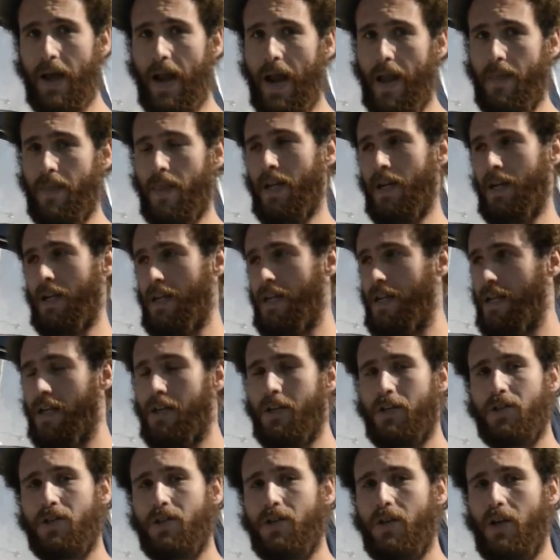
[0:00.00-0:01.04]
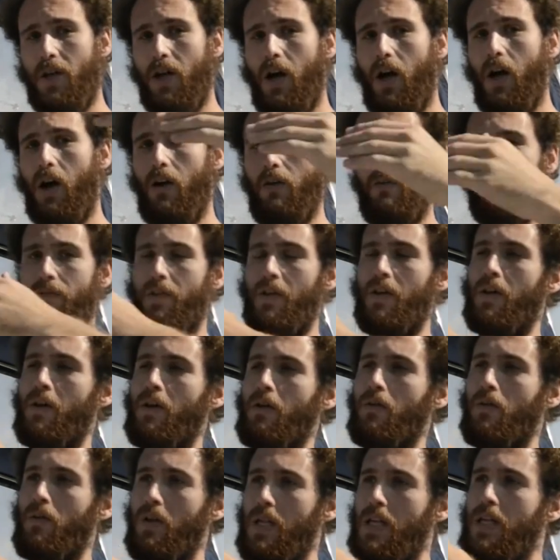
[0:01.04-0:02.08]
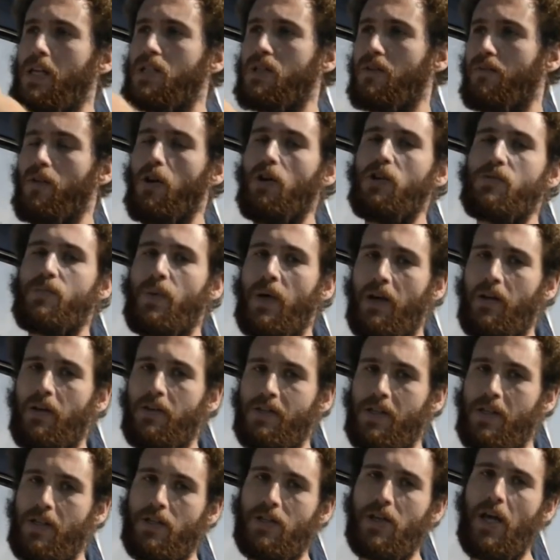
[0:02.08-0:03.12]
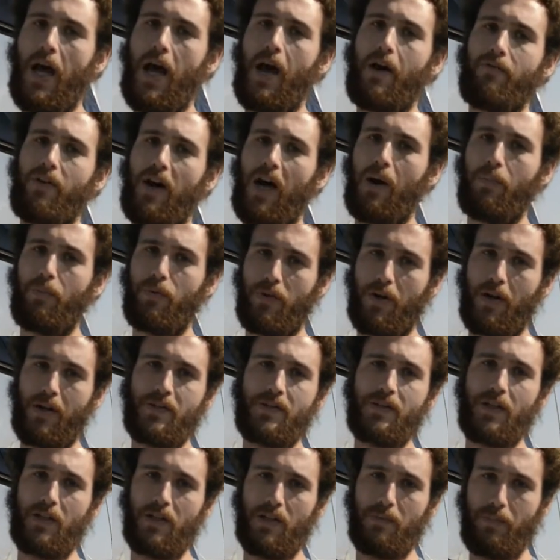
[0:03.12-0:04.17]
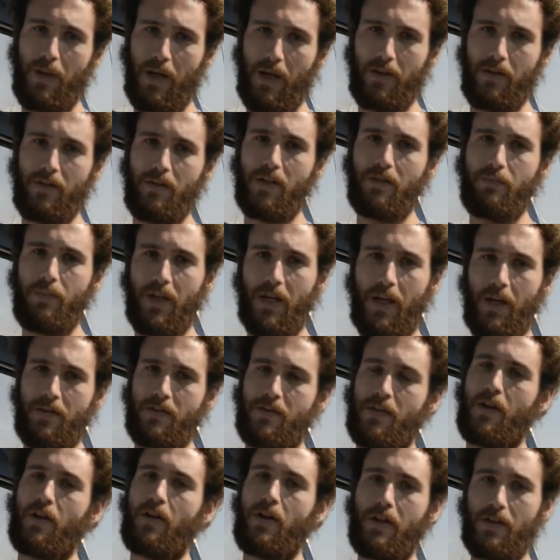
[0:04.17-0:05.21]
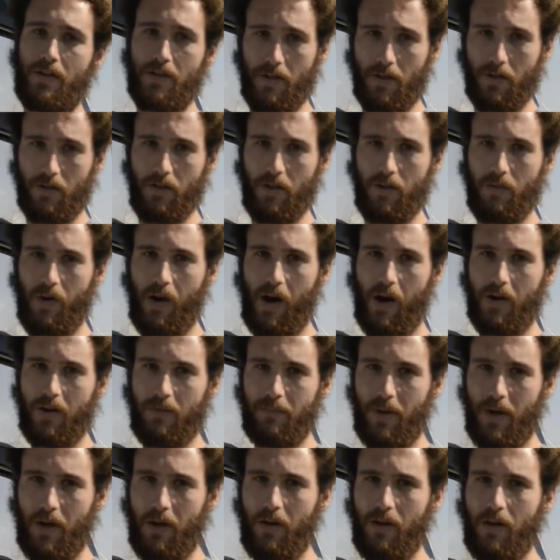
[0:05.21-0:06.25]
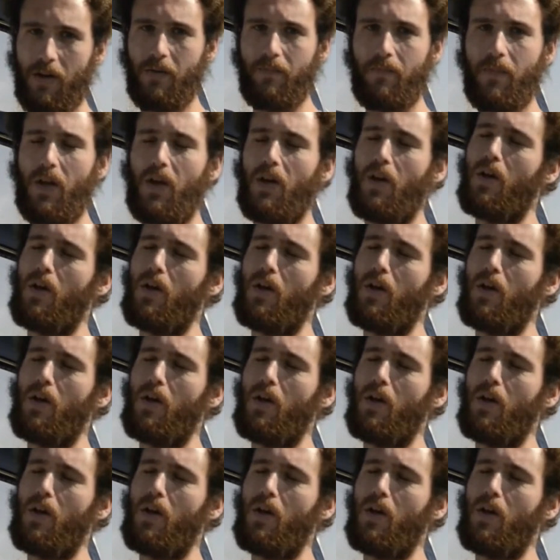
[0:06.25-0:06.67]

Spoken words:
and then each of those panels, each half operates independently because they're internally wired in parallel.